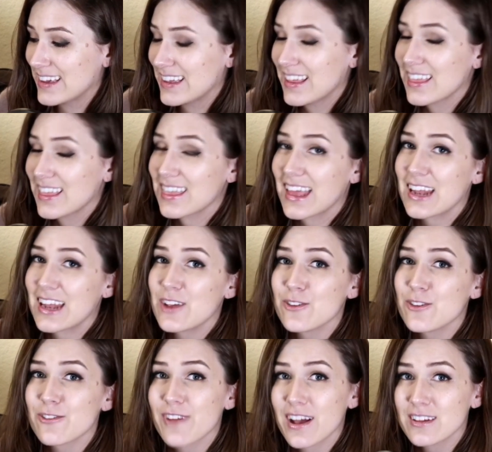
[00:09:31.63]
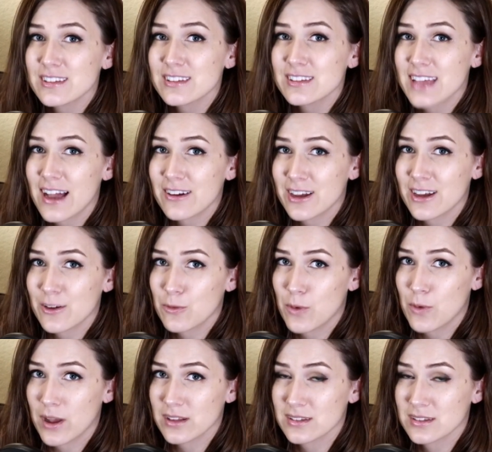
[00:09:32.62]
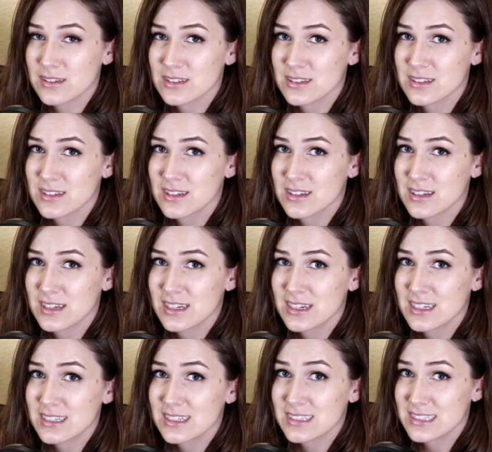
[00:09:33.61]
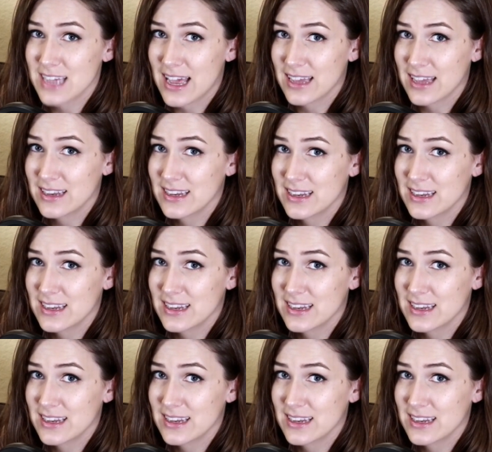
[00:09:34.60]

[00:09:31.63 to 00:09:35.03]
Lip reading: that he fell down at once, dead.